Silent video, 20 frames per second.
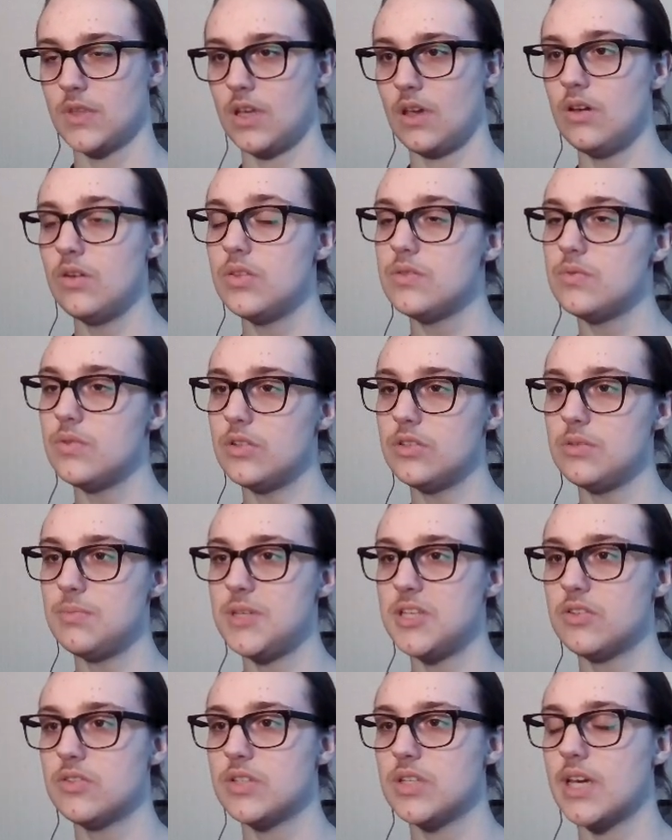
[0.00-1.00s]
Oh, this would also be
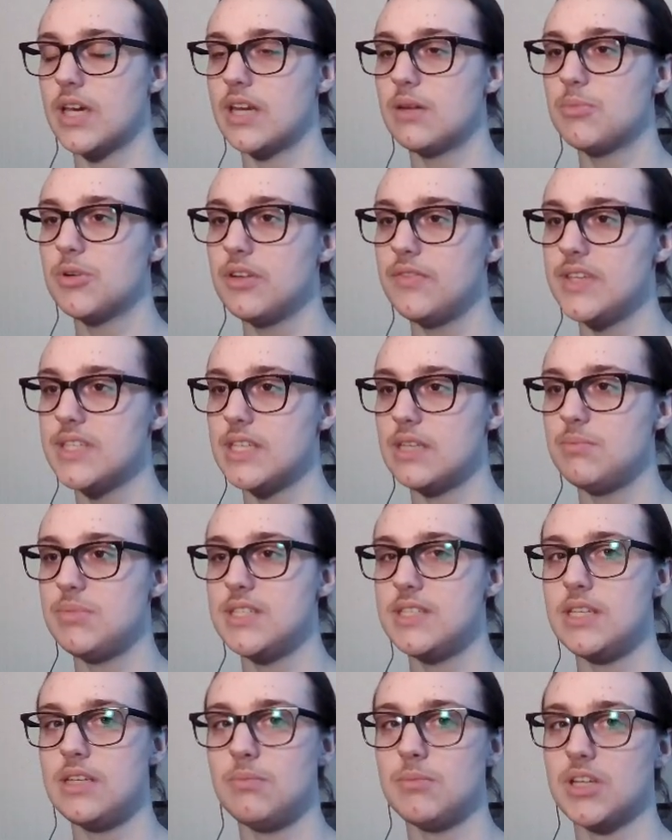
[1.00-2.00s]
interesting. I had a previous
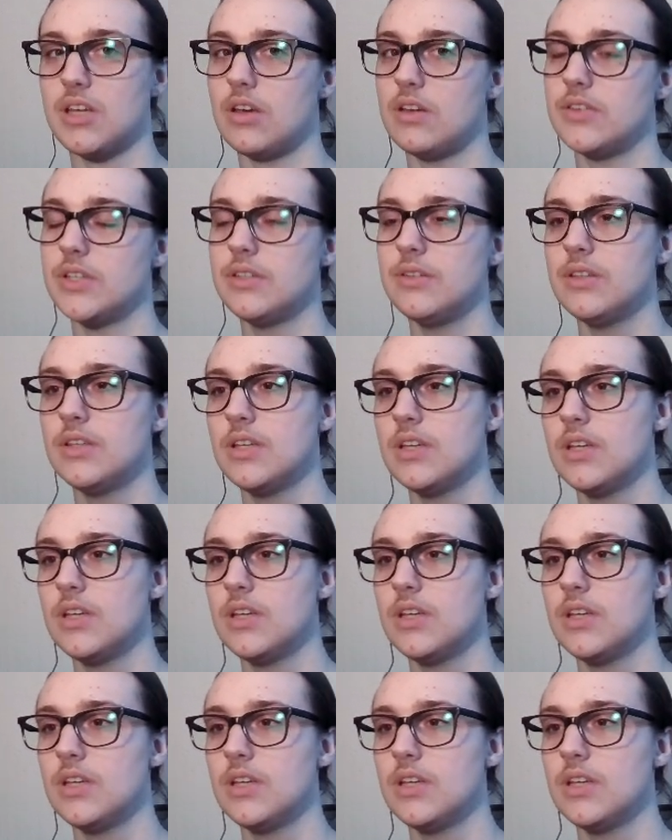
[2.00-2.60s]
NPC named Chava.